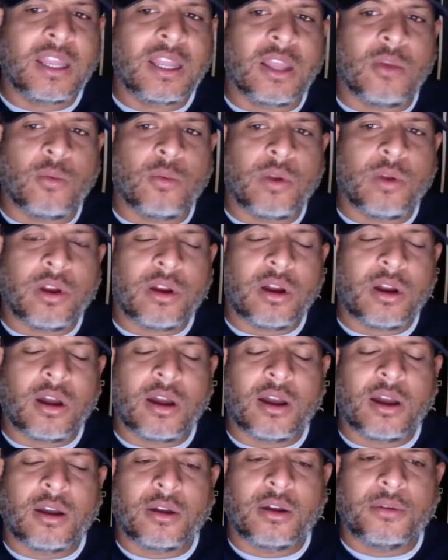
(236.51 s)
where
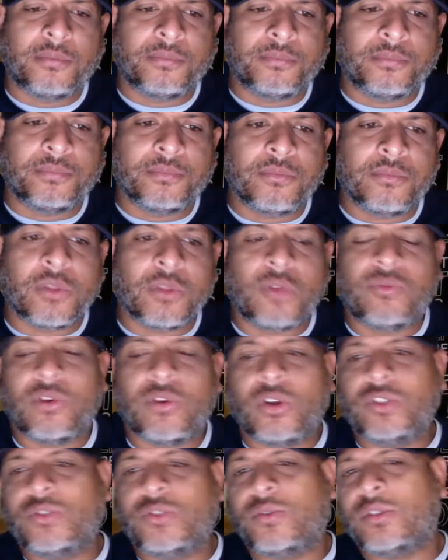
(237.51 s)

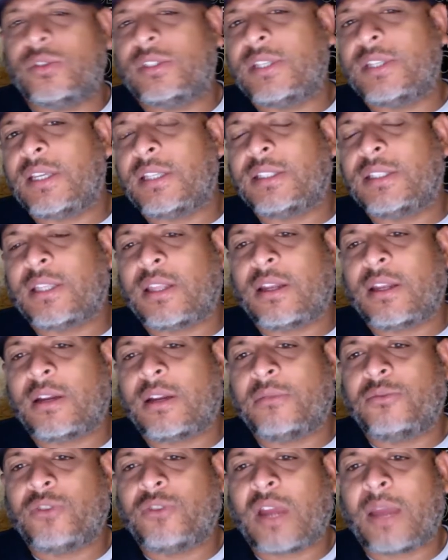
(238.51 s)
Vergil Ortiz ended
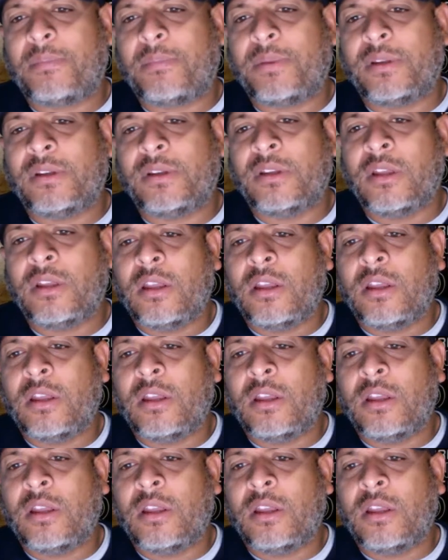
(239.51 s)
up dropping